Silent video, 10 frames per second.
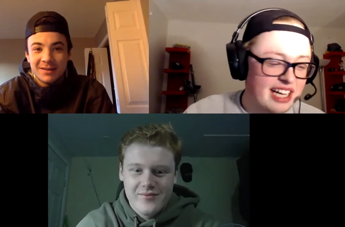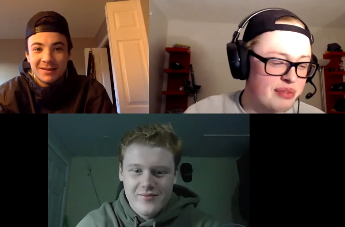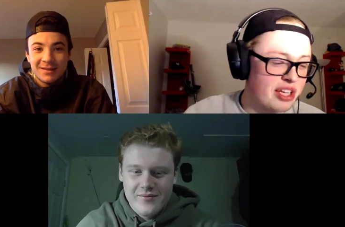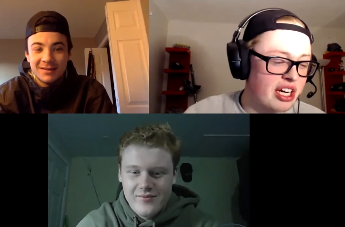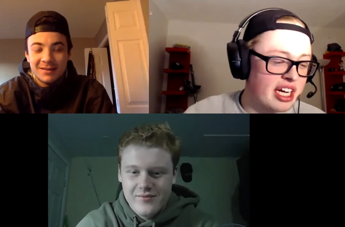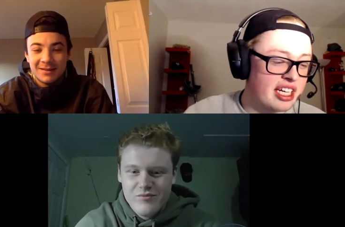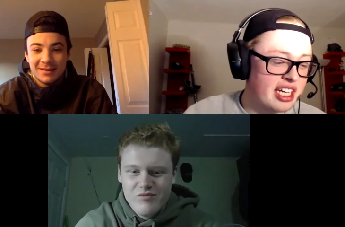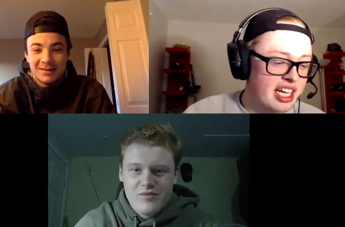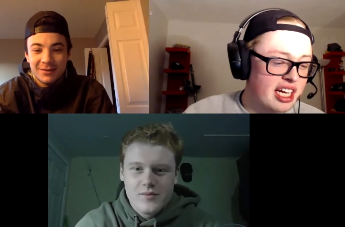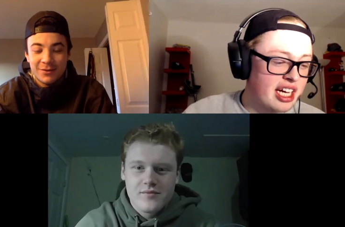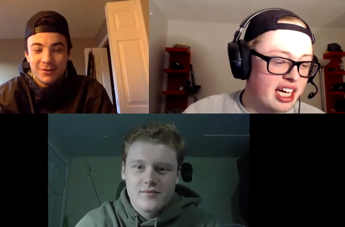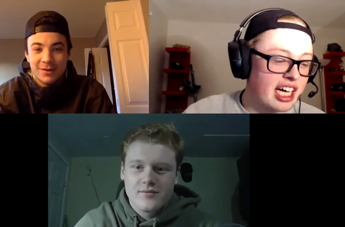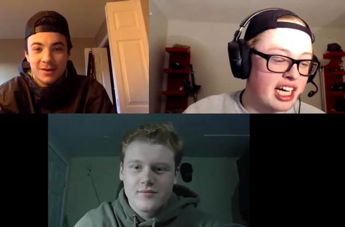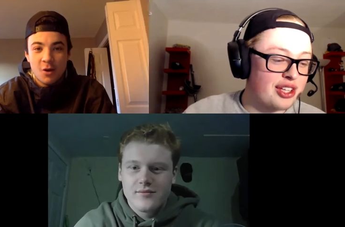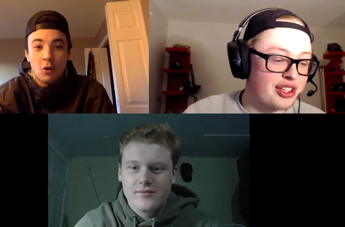Speaker 1: Yeah. All right.
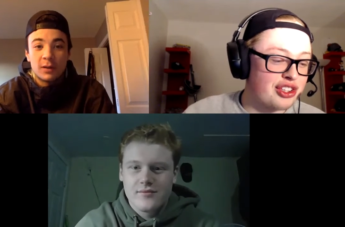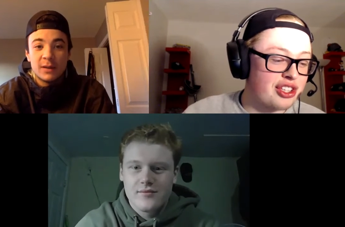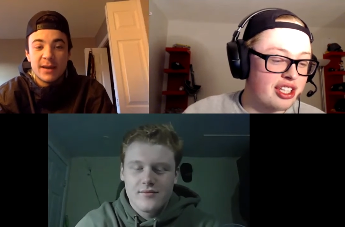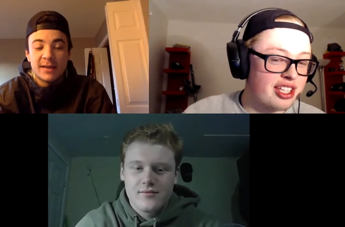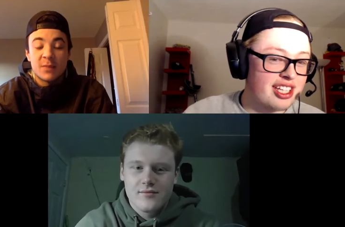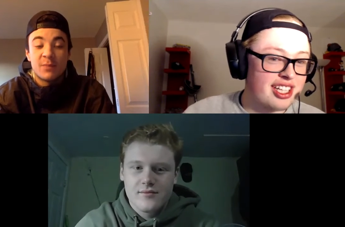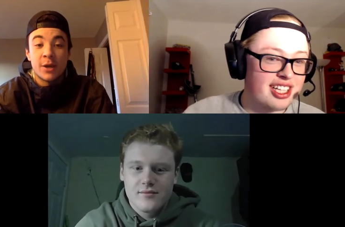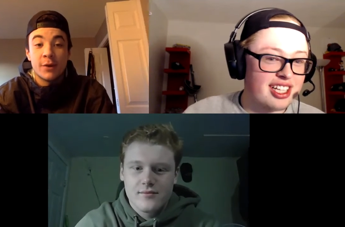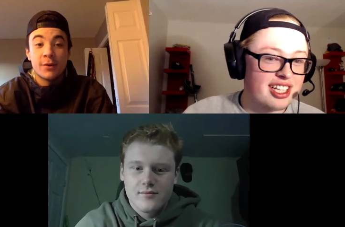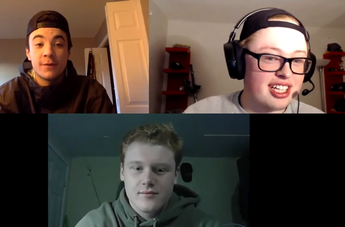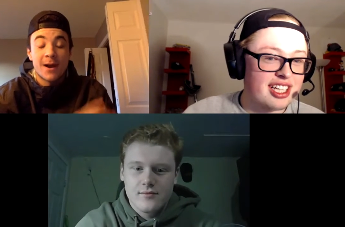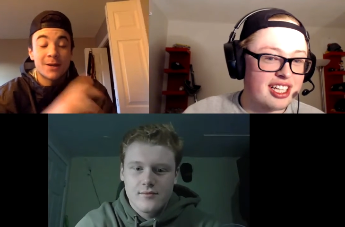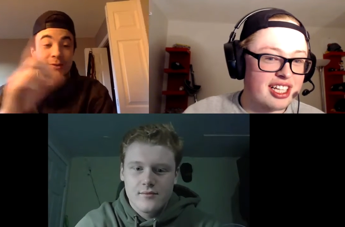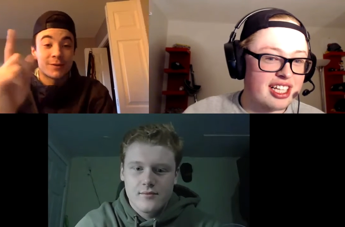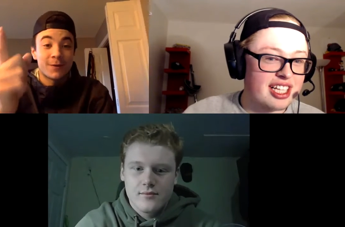Uh, superior
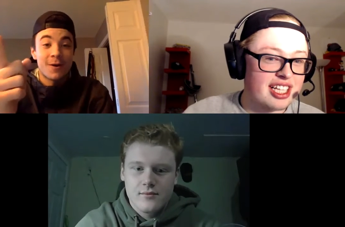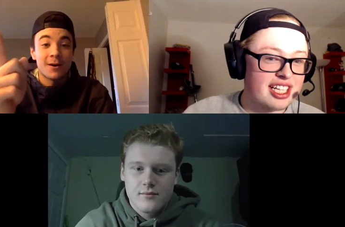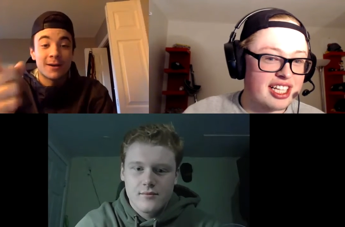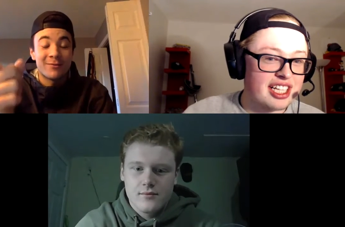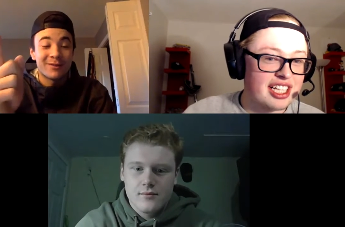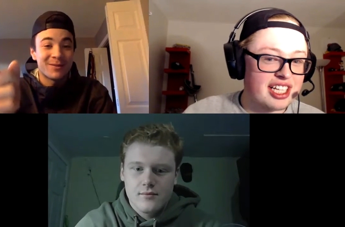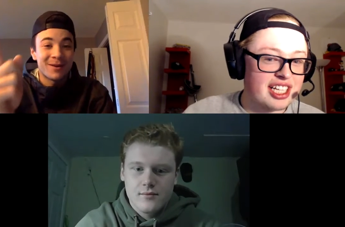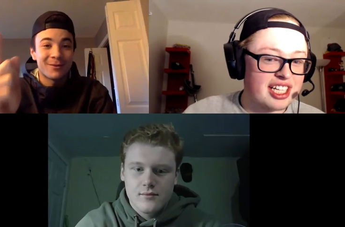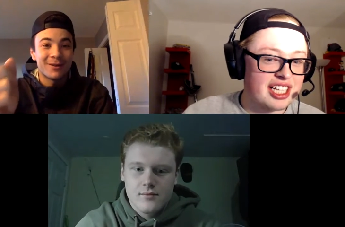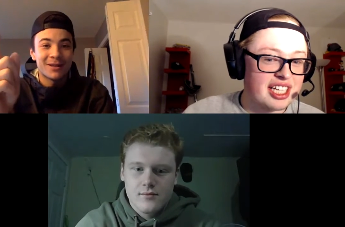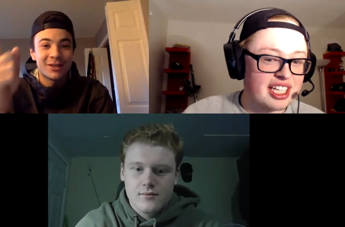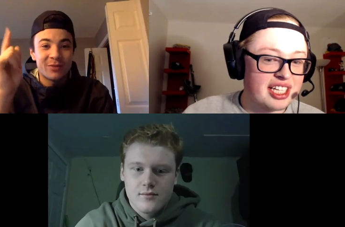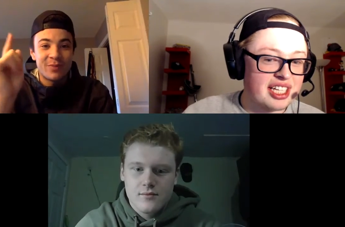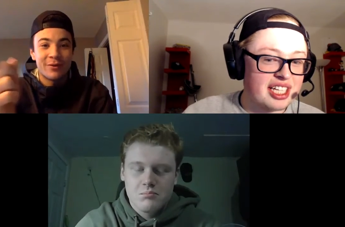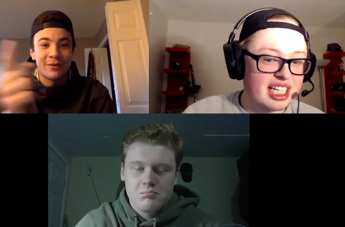visors for hockey helmets, by the way.
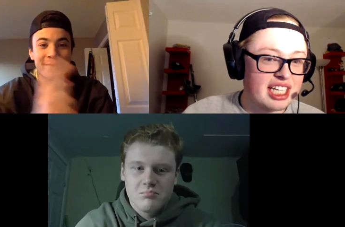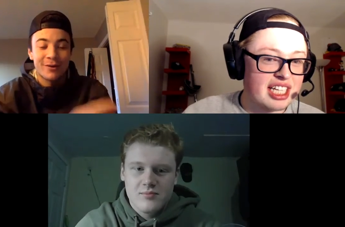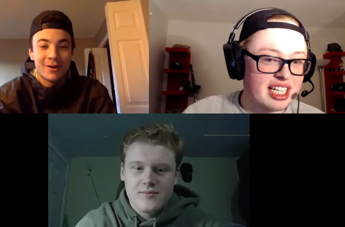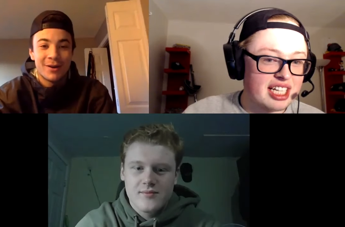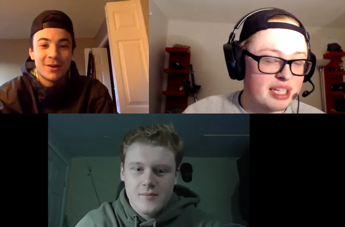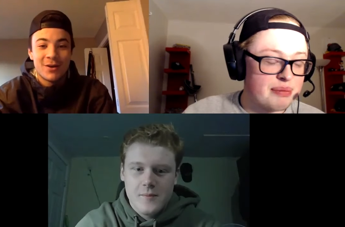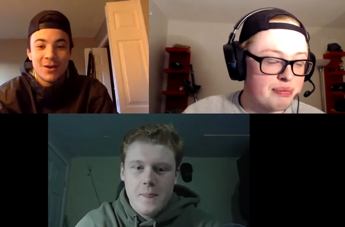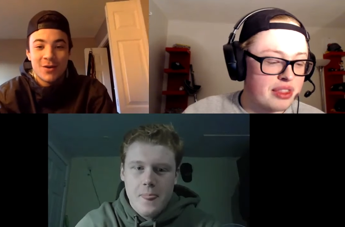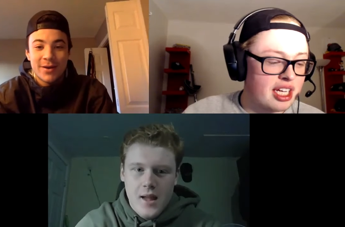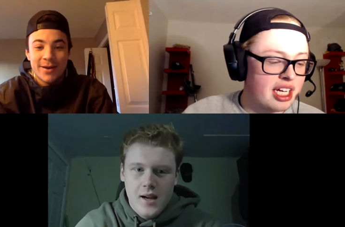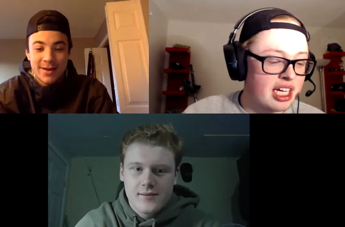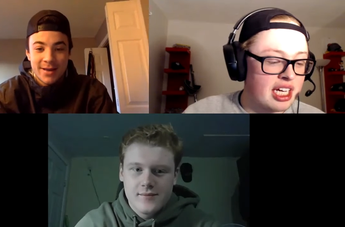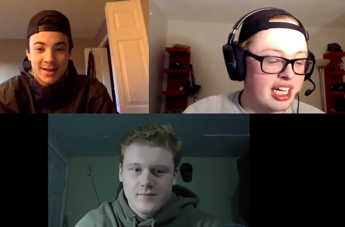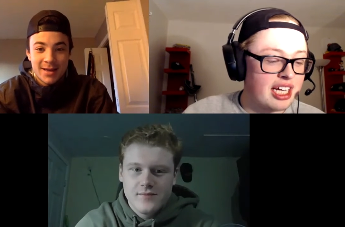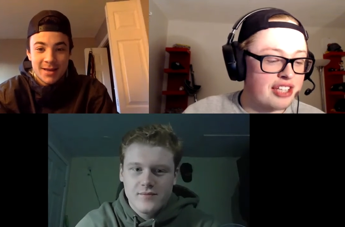Superior.
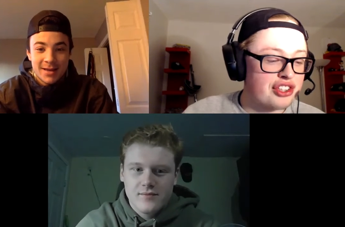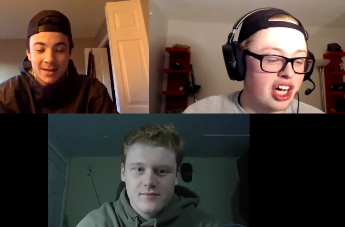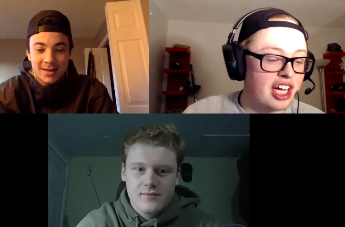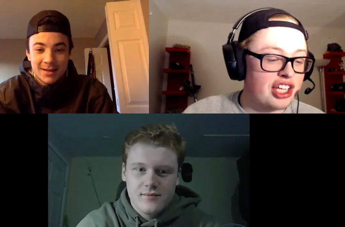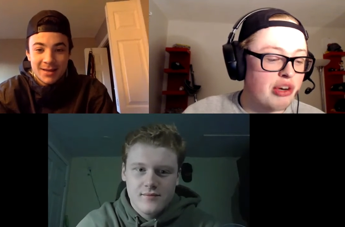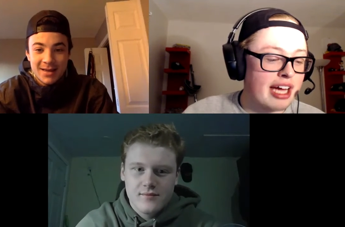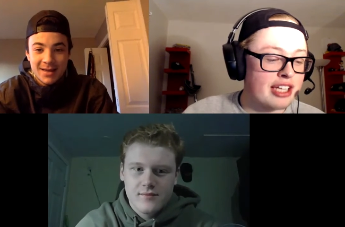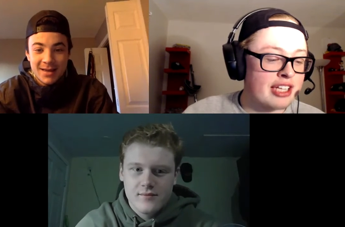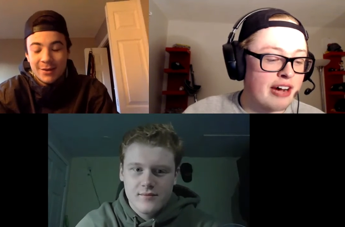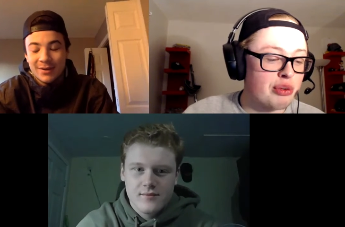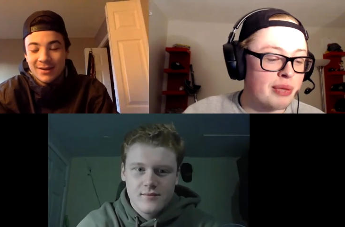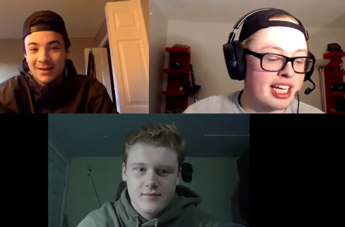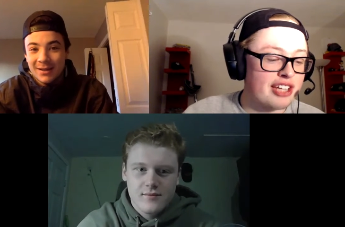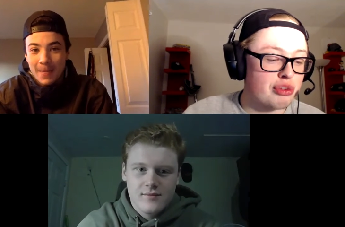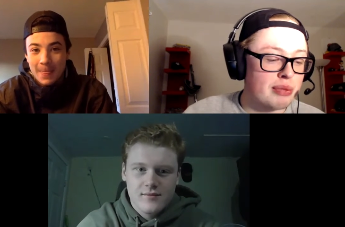
Speaker 2: Uh, Scott, you asked how
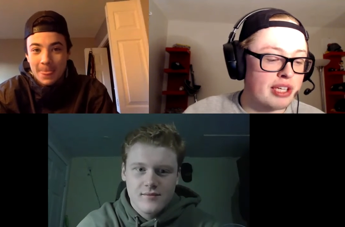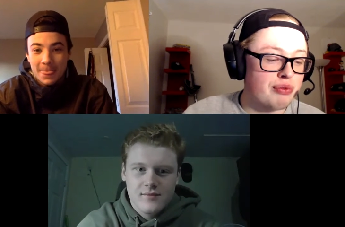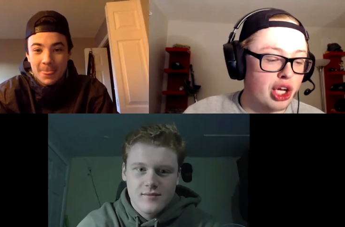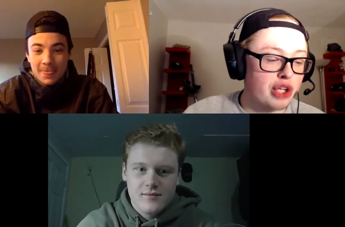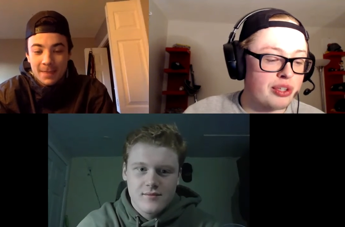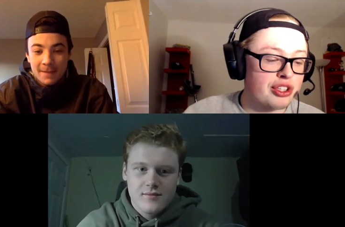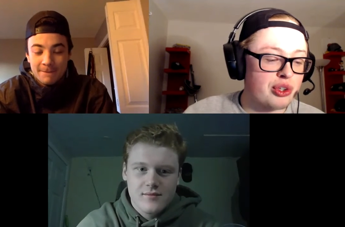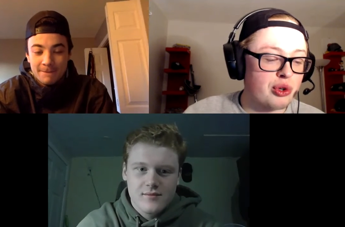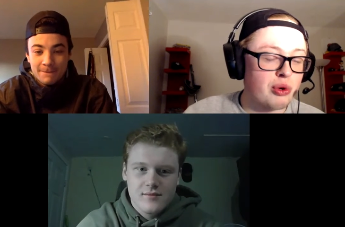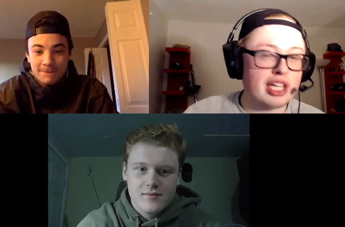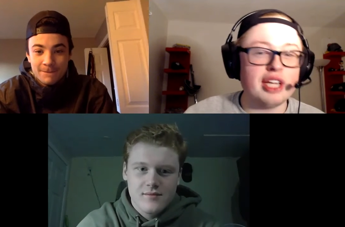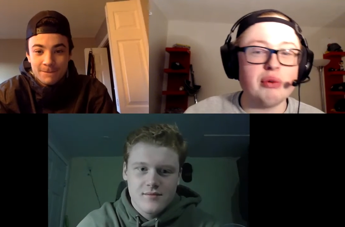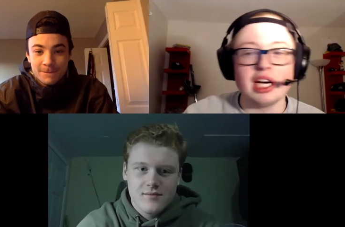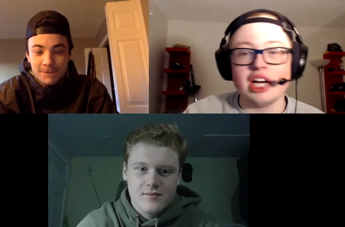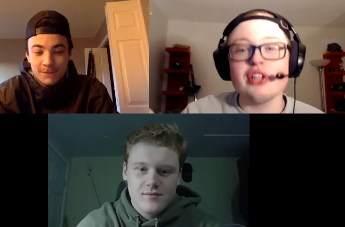do we get so many followers so
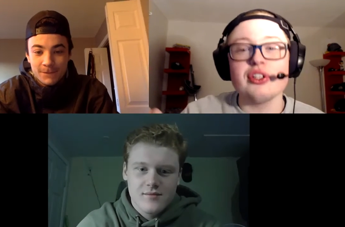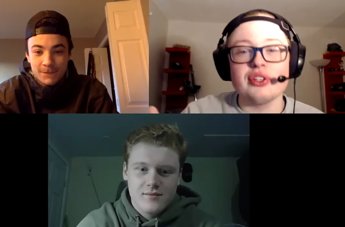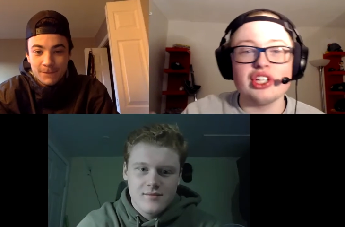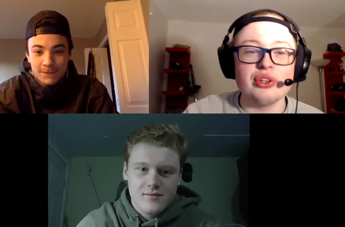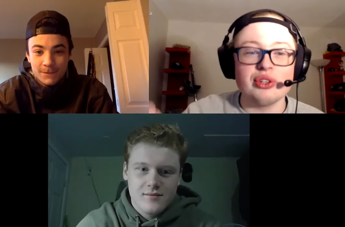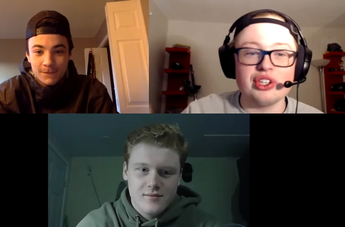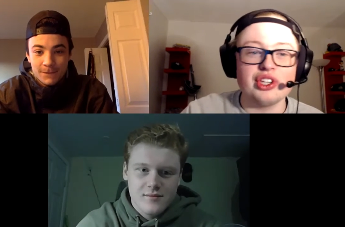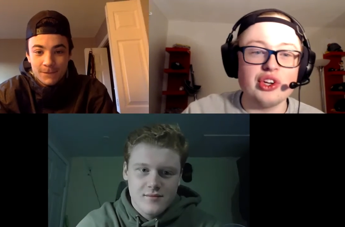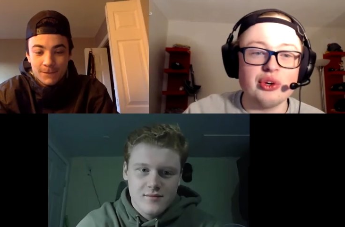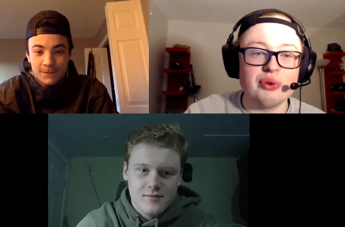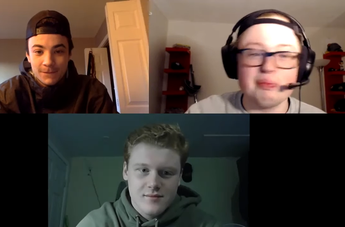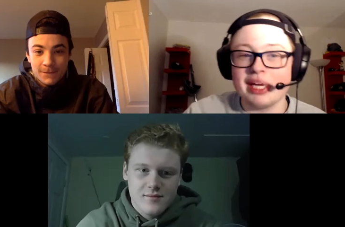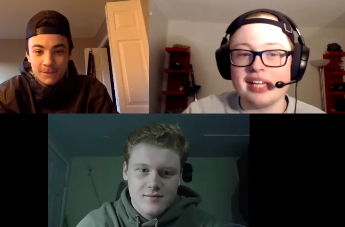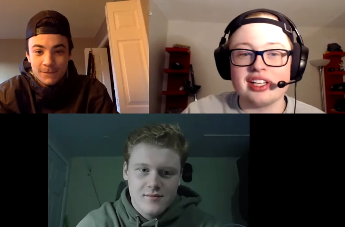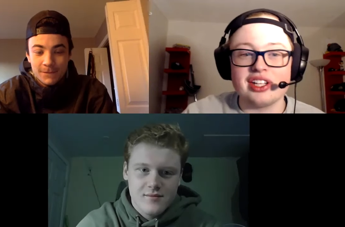quickly? Well, you
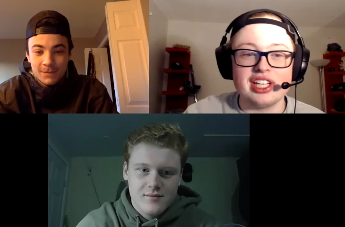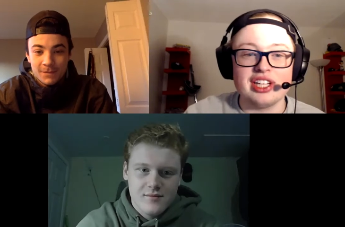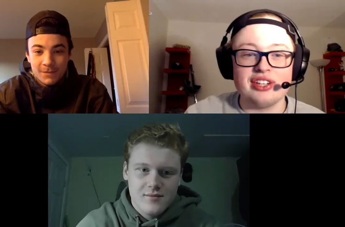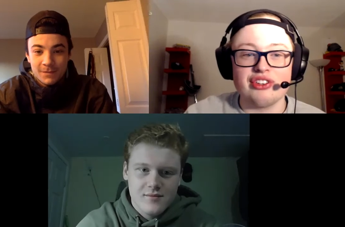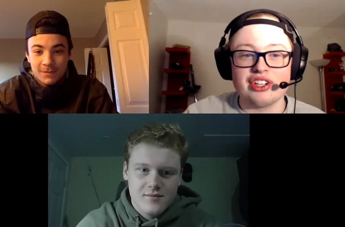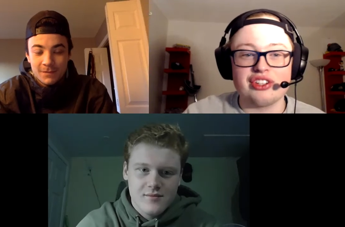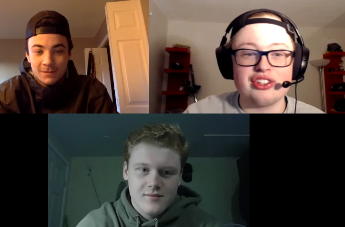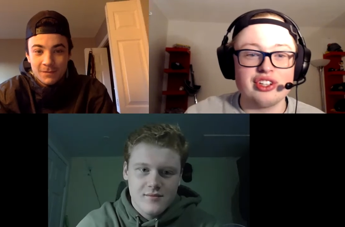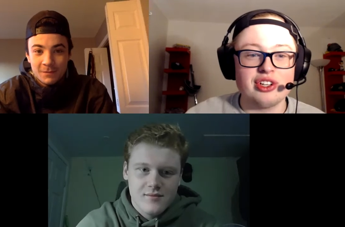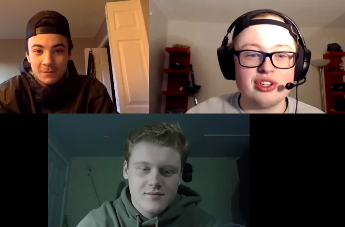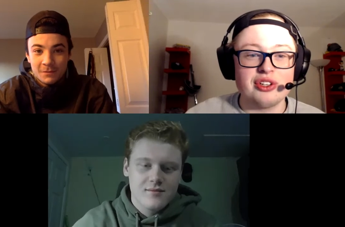you basically just